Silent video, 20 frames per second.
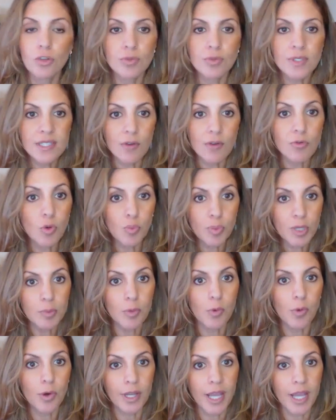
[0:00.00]
several
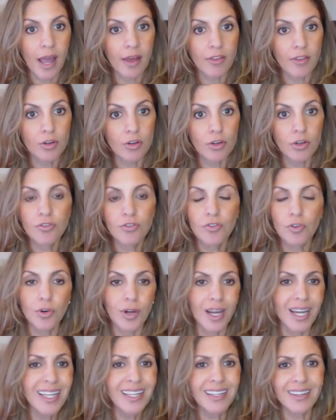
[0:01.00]
people will gather for
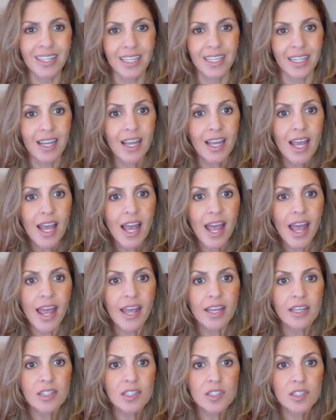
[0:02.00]
anything.
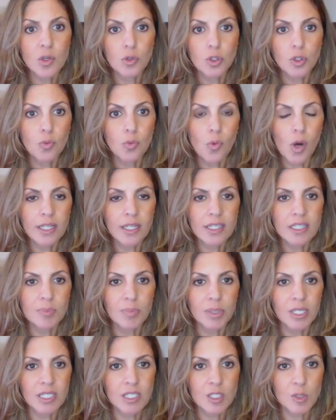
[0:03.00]
And so you want it to
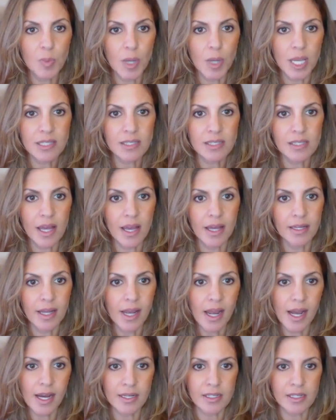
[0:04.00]
be a space that
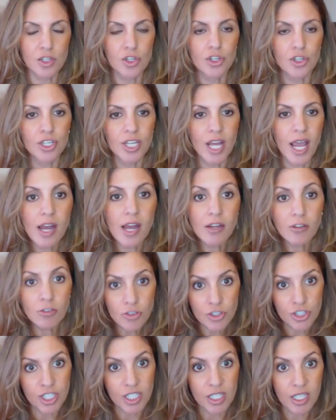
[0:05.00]
has good
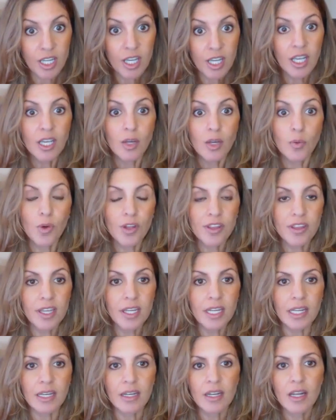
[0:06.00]
energy
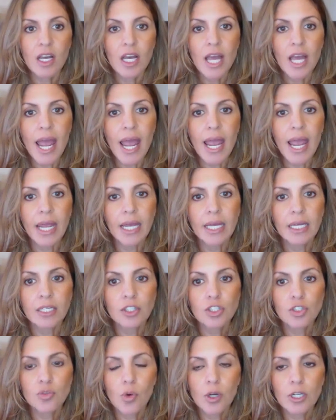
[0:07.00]
within it.
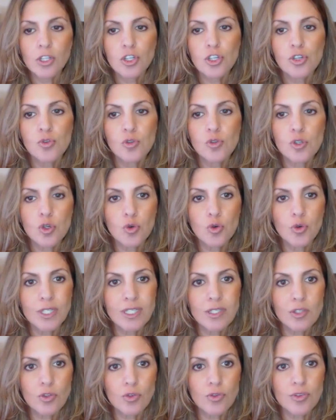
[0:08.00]
And you want to choose
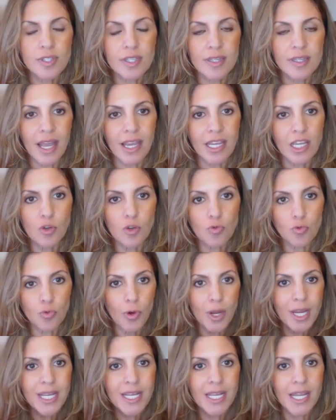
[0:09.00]
crystals that can
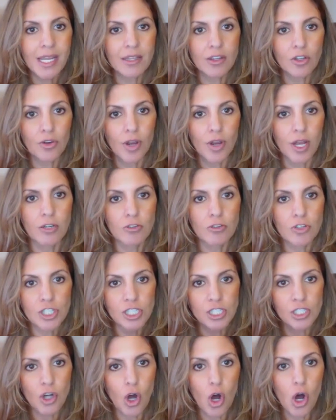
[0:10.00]
radiate their
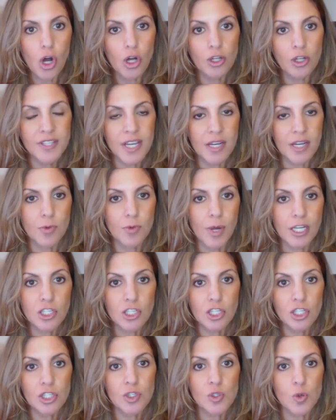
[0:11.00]
energy in all
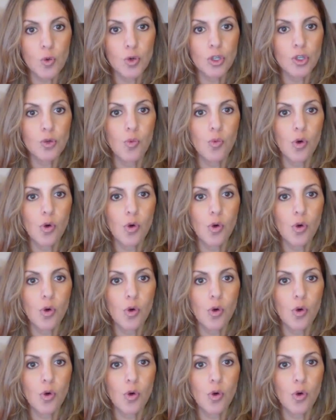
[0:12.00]
directions, or you